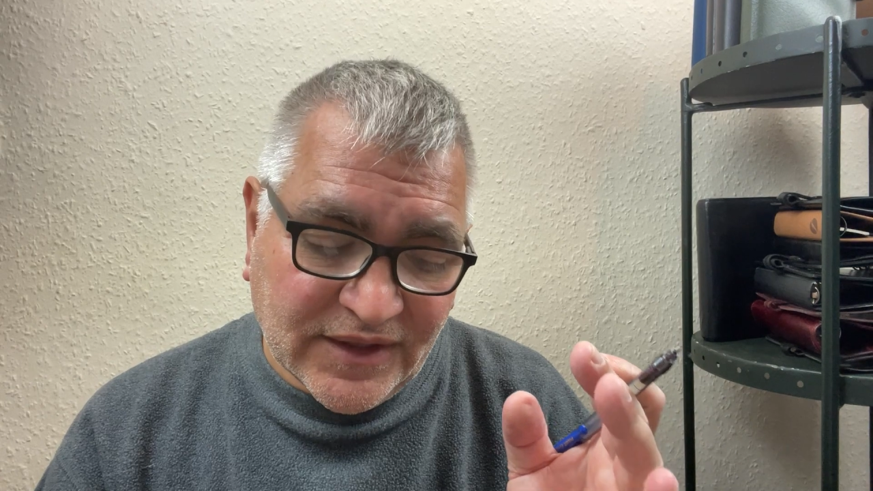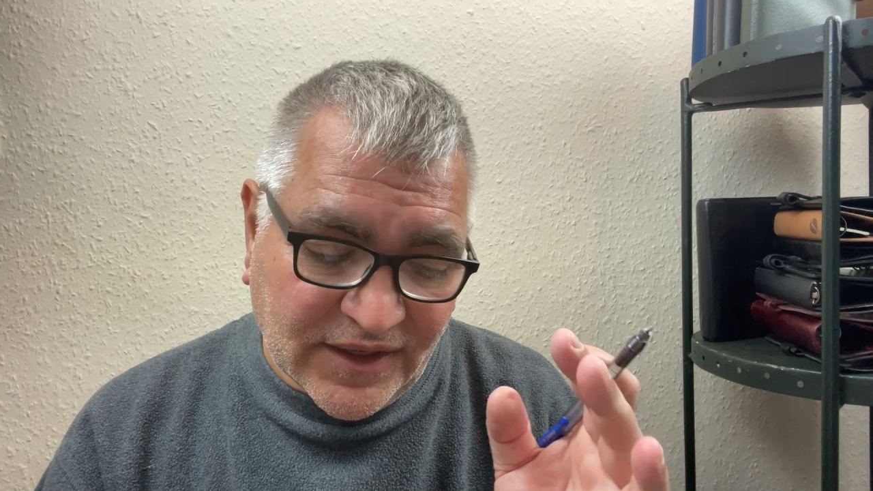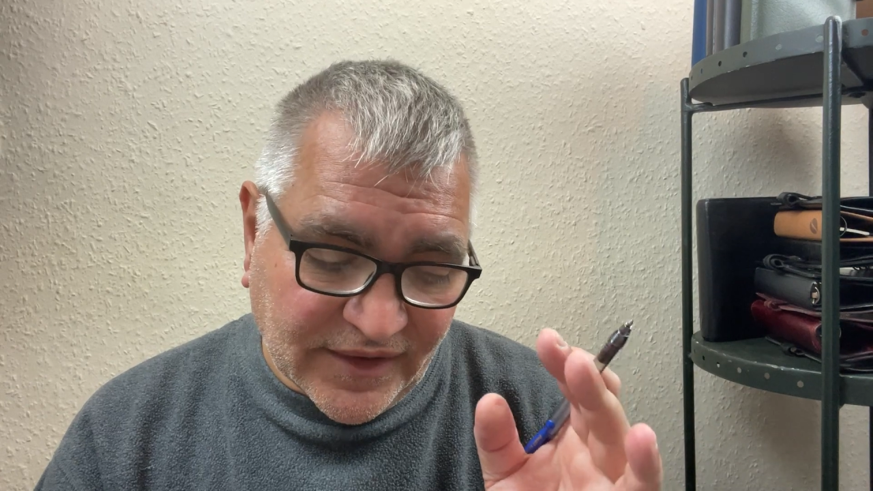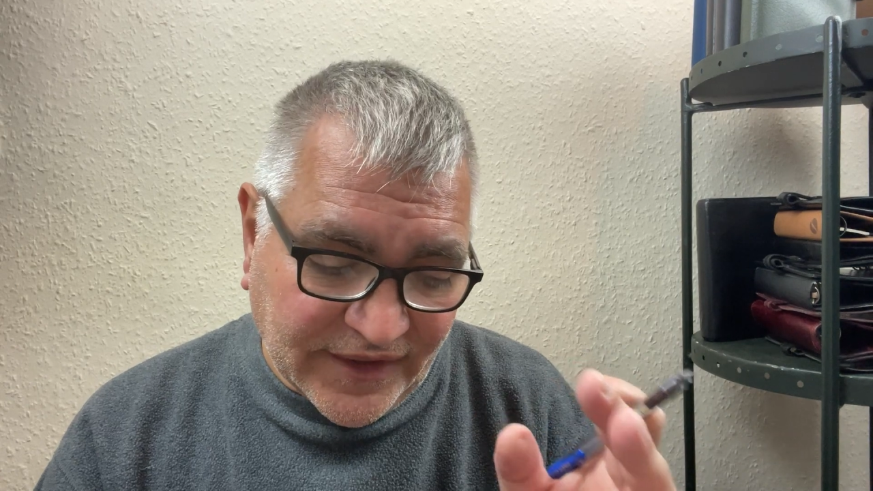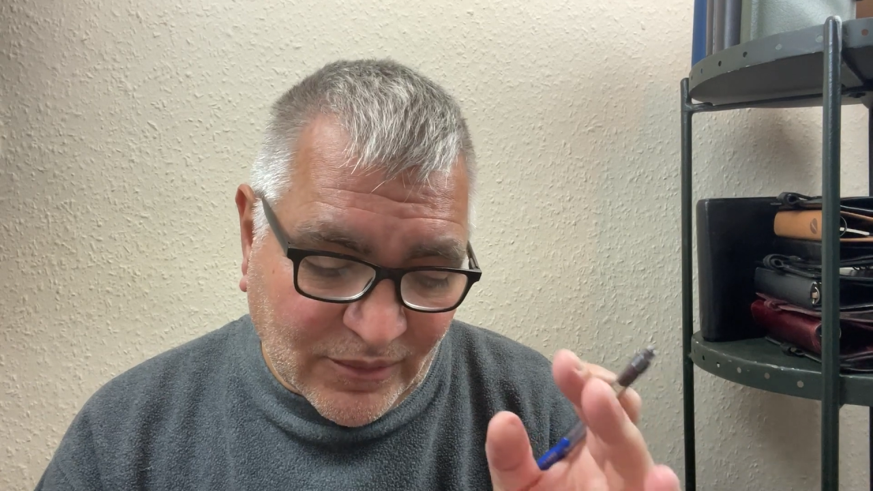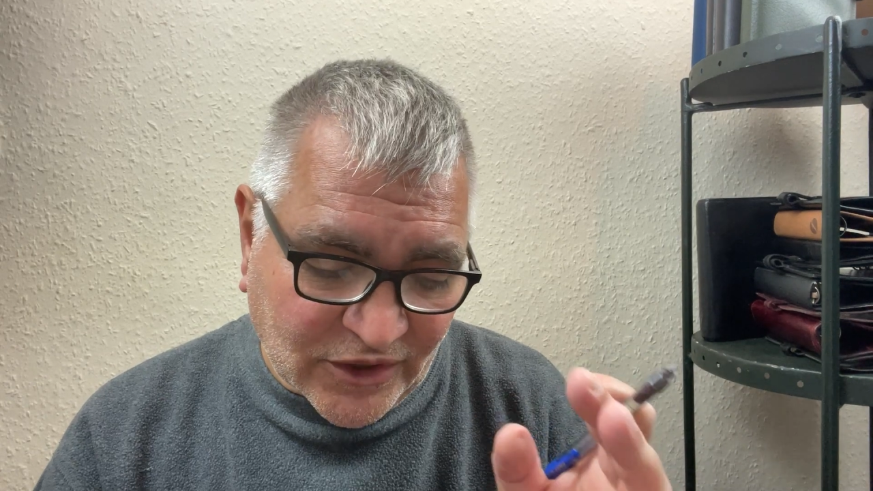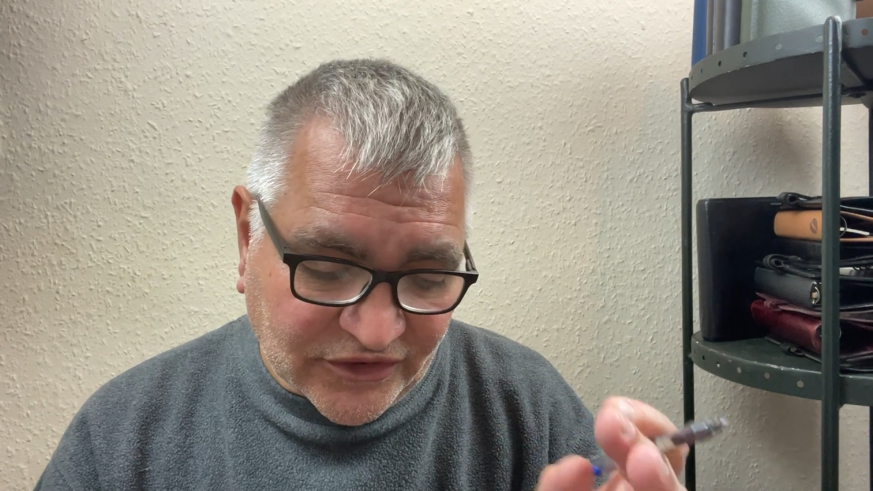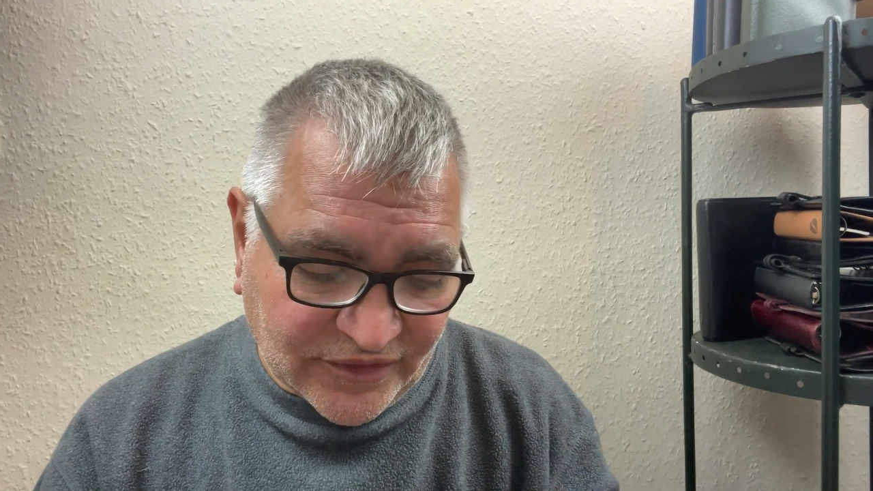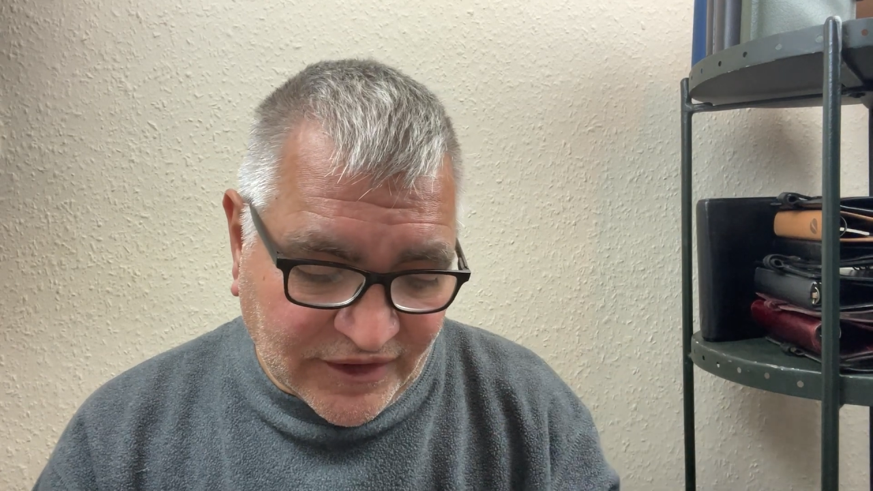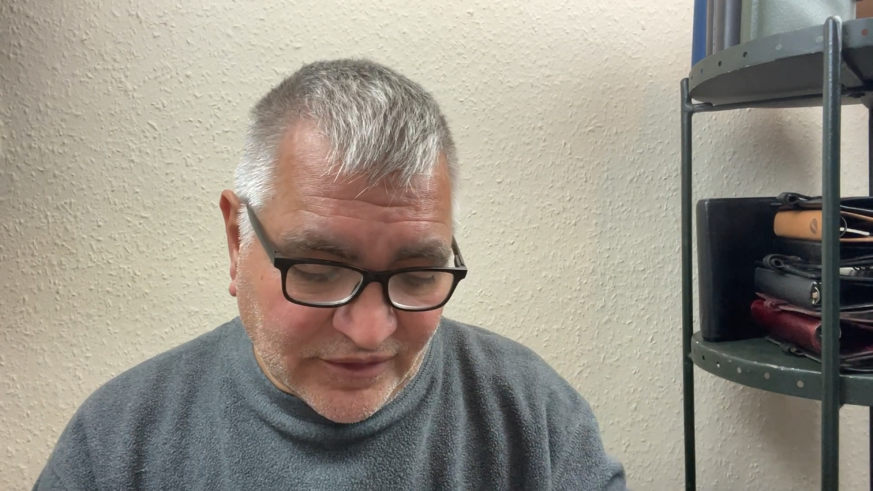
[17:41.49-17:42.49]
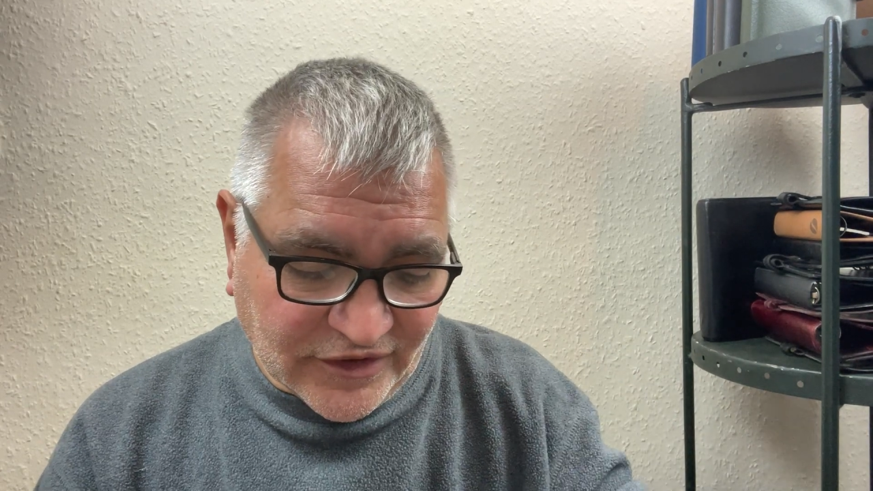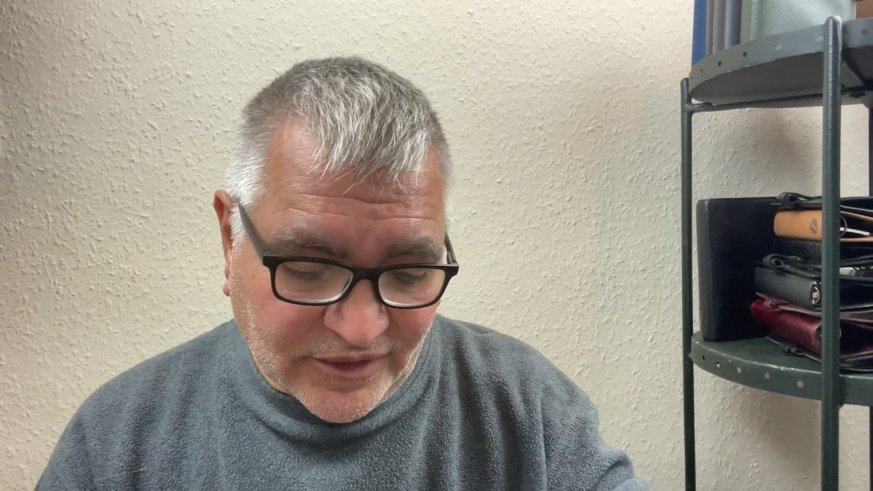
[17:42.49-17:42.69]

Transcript: and that works very, very